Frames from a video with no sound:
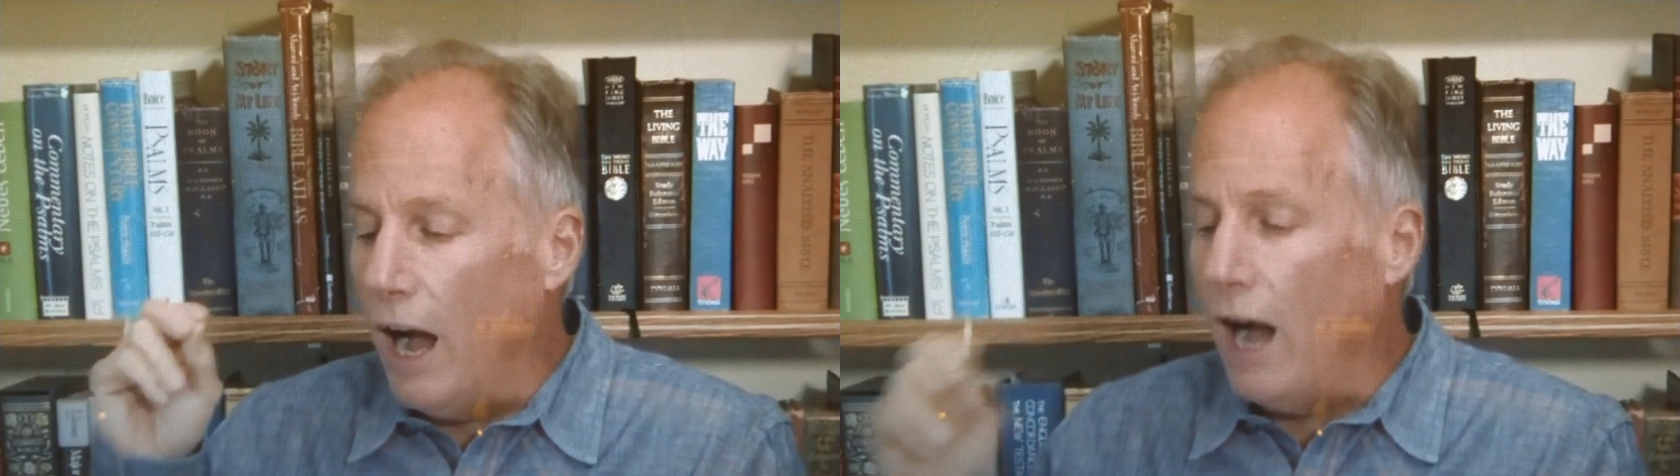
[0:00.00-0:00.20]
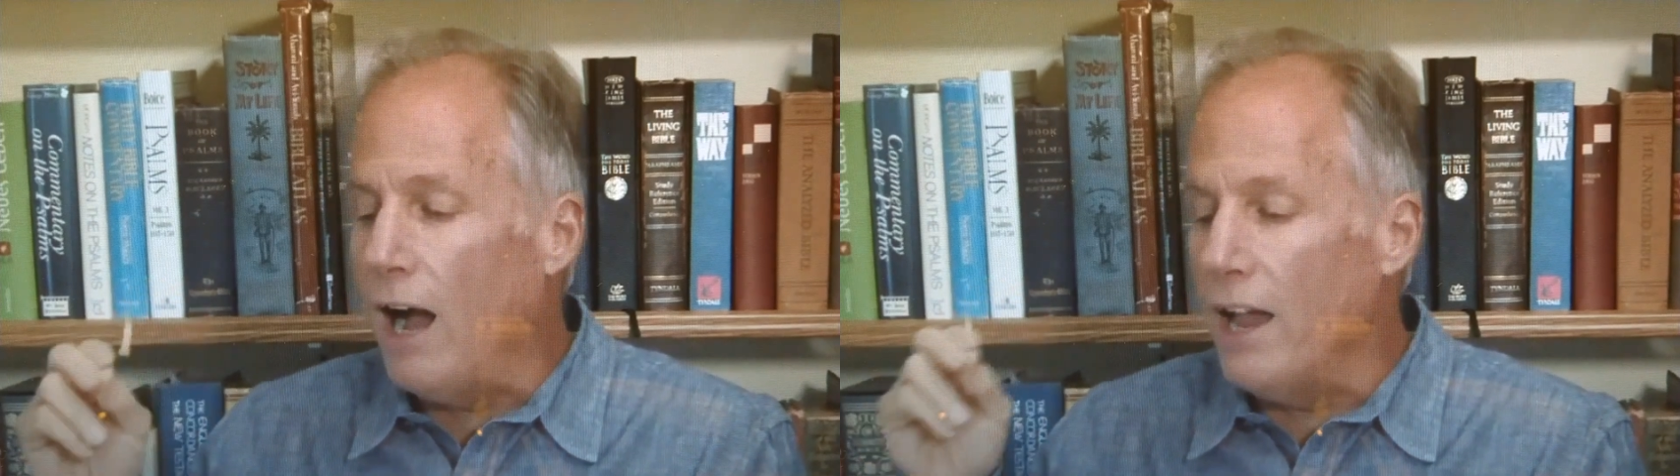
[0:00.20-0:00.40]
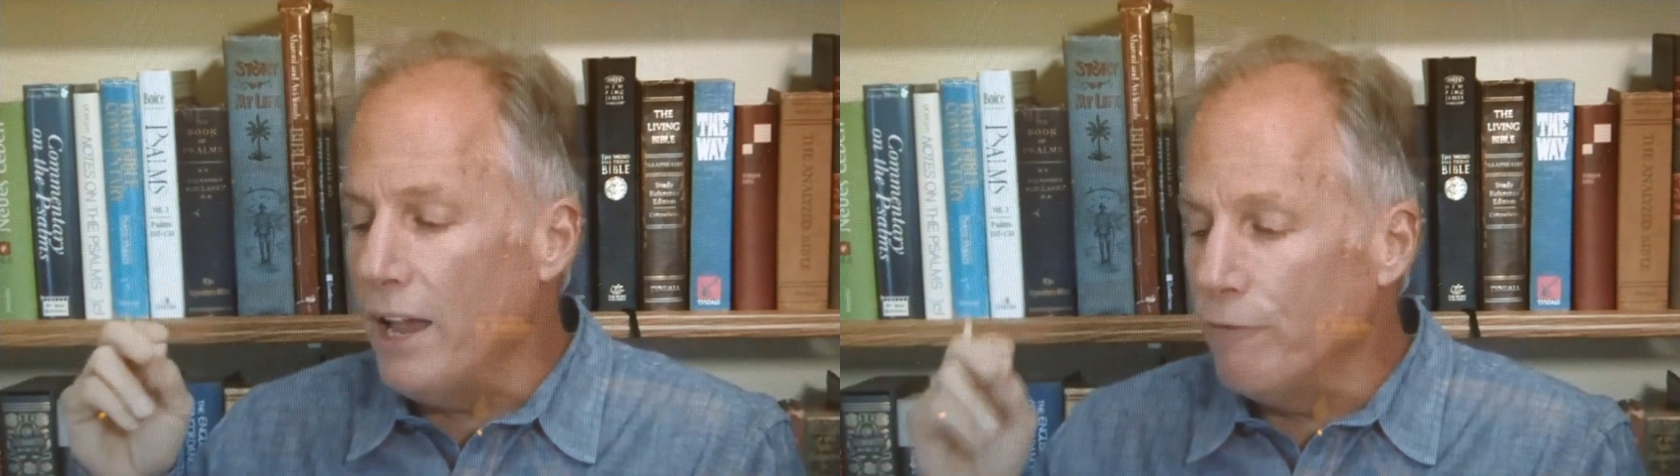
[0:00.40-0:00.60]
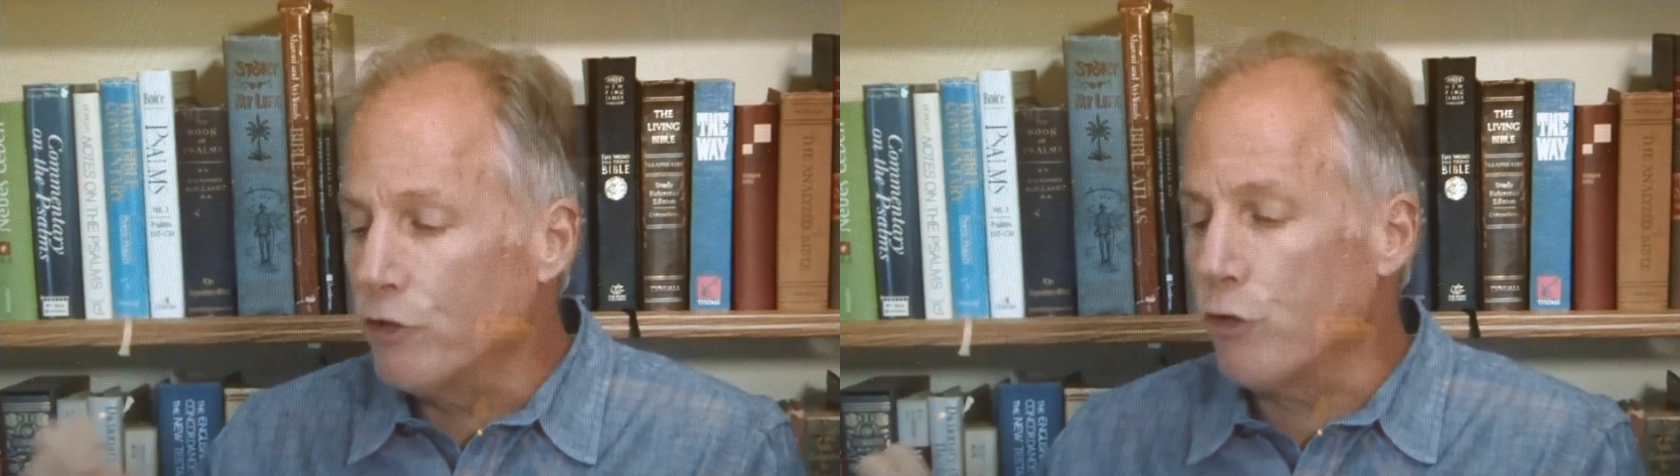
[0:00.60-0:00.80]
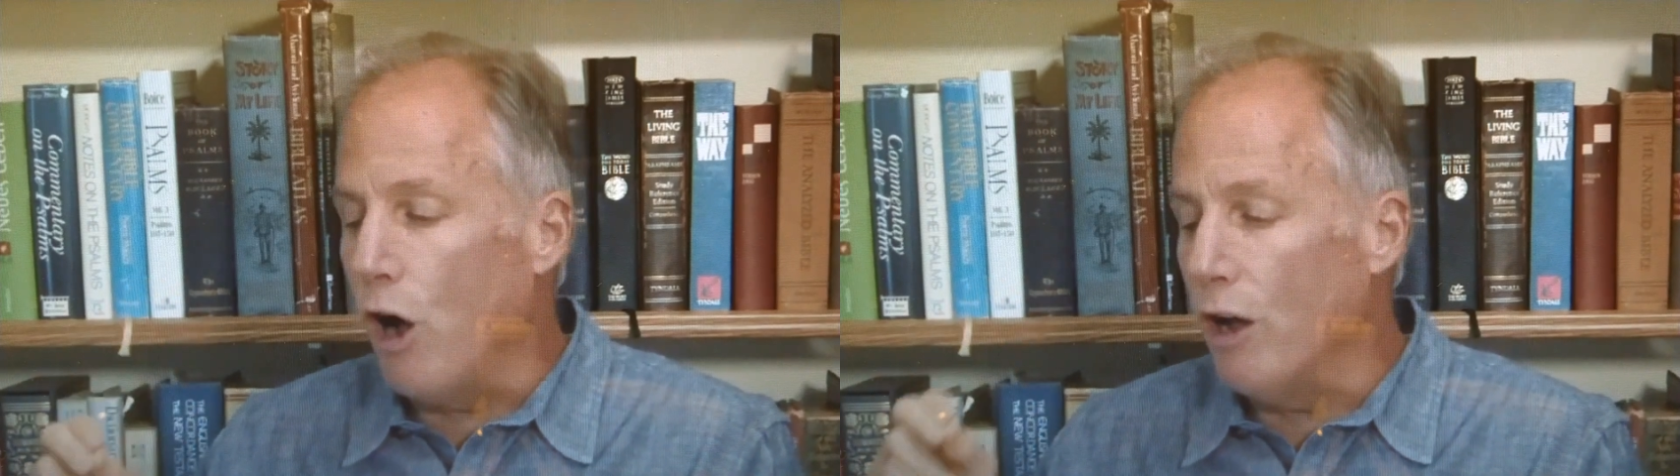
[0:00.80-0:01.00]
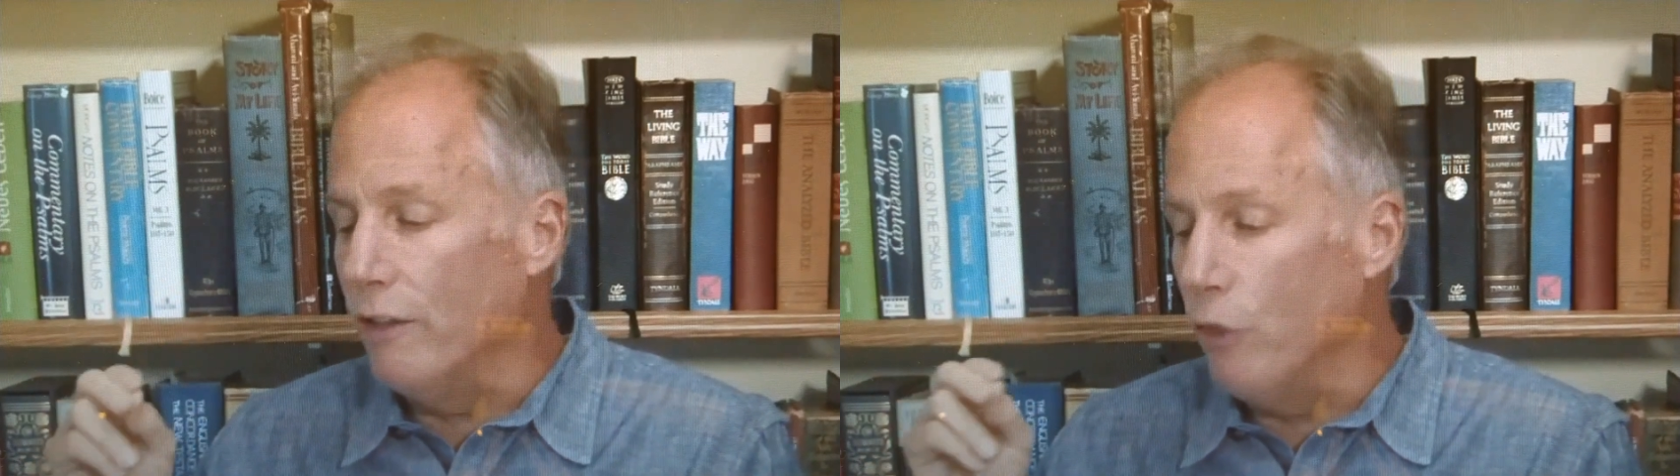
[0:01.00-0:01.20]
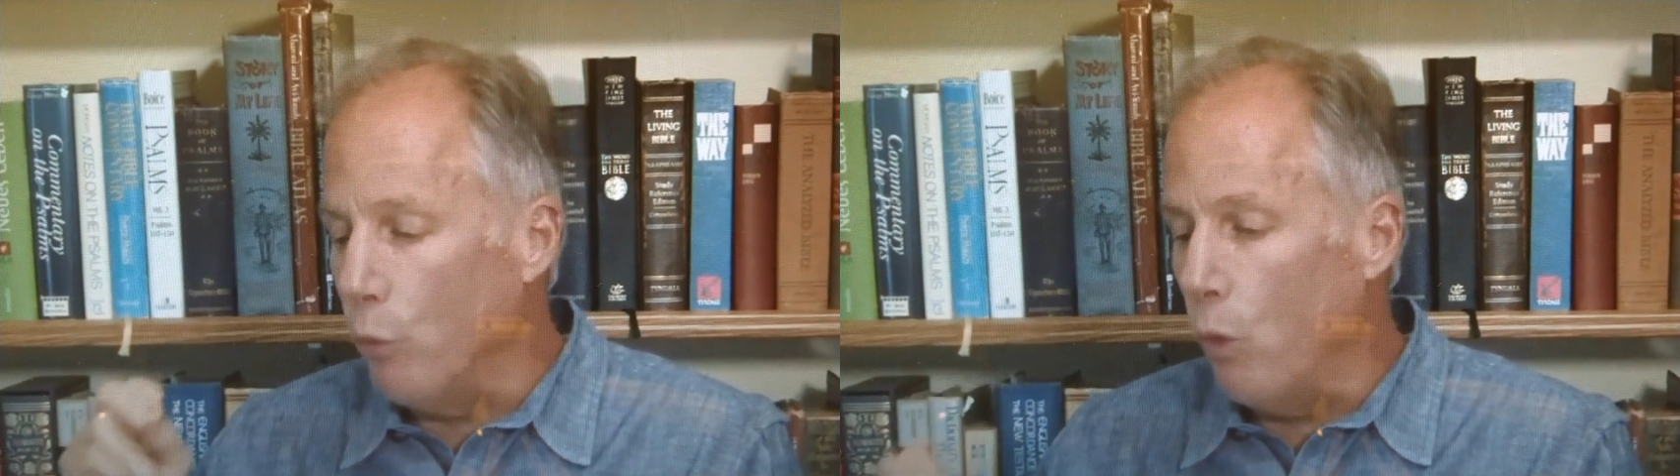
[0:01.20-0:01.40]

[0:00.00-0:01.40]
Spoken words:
I have trodden the